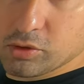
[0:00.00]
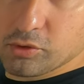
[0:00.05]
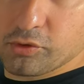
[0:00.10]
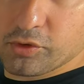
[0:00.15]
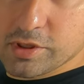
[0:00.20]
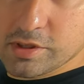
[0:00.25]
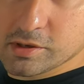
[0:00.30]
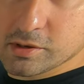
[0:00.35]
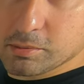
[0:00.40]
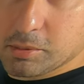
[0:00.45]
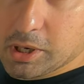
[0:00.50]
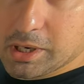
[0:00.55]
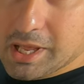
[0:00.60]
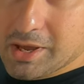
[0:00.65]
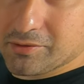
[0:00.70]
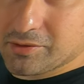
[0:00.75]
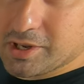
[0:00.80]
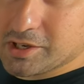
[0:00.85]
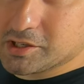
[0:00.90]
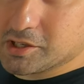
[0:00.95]
fins of mine
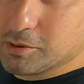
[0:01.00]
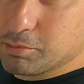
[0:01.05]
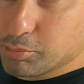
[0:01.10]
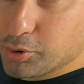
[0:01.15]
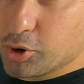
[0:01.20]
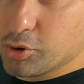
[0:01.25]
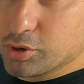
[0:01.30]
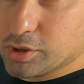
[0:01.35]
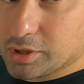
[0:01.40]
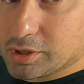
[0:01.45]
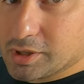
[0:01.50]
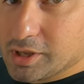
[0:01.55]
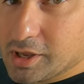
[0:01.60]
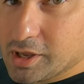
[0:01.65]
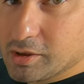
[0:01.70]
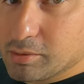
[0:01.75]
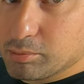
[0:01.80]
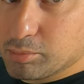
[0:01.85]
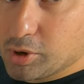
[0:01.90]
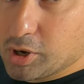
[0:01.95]
haven't actually broken
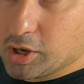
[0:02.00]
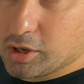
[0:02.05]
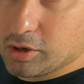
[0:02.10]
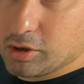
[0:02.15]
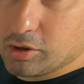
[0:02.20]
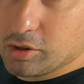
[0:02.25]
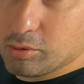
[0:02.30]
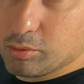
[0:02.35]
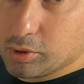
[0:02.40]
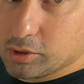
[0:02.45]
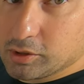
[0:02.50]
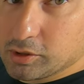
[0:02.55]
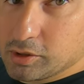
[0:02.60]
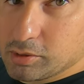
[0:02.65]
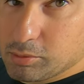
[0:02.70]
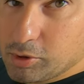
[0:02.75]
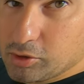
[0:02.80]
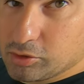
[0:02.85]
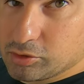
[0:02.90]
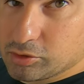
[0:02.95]
yet, but I know they're one of the
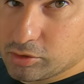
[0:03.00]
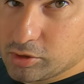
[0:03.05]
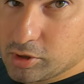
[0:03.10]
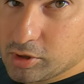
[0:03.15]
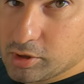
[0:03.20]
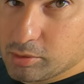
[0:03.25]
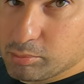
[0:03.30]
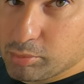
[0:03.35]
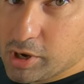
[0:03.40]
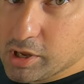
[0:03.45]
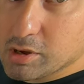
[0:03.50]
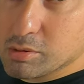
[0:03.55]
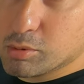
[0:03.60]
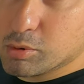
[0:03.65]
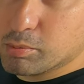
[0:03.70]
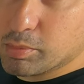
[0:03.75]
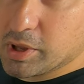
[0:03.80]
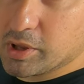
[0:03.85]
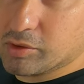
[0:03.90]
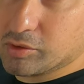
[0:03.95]
most uh,
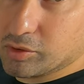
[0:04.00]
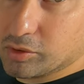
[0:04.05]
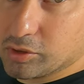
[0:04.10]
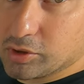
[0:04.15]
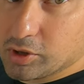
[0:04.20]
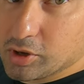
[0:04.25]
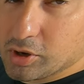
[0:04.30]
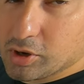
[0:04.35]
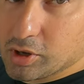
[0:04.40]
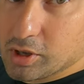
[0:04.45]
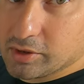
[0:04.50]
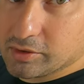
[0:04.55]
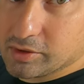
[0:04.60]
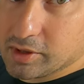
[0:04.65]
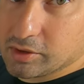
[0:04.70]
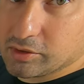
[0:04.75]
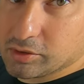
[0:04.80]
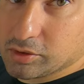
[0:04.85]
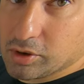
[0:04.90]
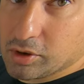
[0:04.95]
breakable bits on the
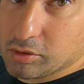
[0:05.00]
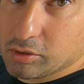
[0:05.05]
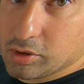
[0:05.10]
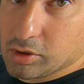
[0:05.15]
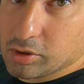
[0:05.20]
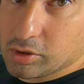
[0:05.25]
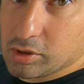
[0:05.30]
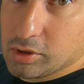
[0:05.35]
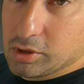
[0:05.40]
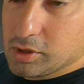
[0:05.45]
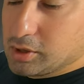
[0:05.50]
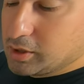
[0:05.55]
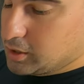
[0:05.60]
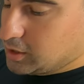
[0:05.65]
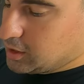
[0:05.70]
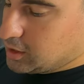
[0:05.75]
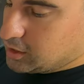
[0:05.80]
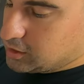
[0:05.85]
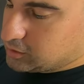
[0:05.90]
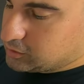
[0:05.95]
S1000RR.
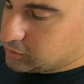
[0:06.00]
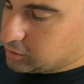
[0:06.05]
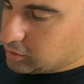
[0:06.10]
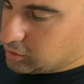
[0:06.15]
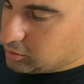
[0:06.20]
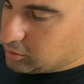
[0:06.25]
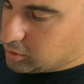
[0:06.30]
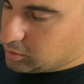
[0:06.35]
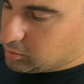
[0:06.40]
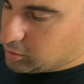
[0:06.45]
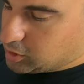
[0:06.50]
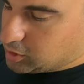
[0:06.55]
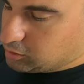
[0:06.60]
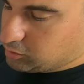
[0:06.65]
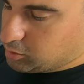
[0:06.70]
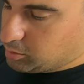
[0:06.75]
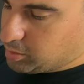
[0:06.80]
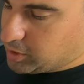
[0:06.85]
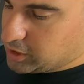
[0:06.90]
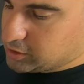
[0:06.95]
So um, I'm going to
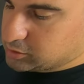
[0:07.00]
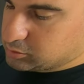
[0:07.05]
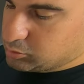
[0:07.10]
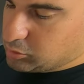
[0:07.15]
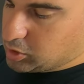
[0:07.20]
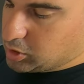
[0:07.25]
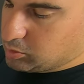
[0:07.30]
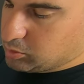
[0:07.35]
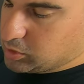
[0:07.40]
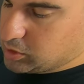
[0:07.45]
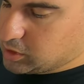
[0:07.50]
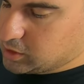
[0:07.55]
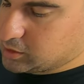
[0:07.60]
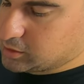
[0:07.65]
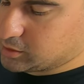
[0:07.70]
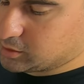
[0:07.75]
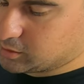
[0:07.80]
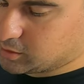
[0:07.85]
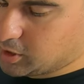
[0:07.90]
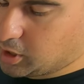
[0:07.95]
replace mine with
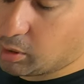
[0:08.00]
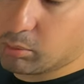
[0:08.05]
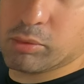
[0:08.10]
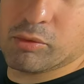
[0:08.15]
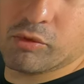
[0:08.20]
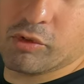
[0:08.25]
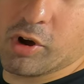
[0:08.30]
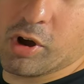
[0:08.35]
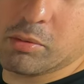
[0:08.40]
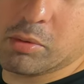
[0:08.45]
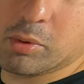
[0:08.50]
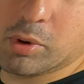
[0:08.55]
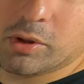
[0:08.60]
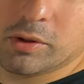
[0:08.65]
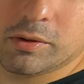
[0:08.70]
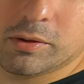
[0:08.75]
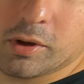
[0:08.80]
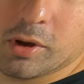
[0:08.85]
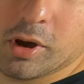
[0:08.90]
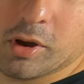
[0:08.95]
these carbon fibre
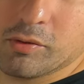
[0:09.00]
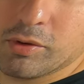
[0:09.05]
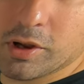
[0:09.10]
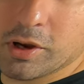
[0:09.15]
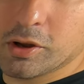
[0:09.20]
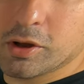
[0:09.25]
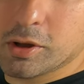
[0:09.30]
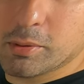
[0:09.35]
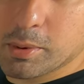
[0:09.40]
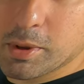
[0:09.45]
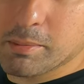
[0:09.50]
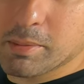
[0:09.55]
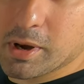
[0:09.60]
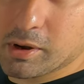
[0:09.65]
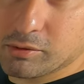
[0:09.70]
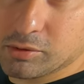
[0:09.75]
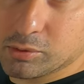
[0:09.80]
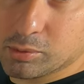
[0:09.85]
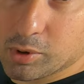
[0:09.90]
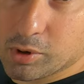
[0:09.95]
ones, so hopefully look a bit
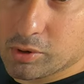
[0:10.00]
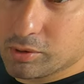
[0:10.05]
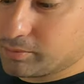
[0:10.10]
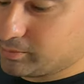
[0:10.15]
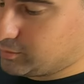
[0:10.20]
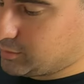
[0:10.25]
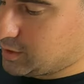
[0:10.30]
better as well.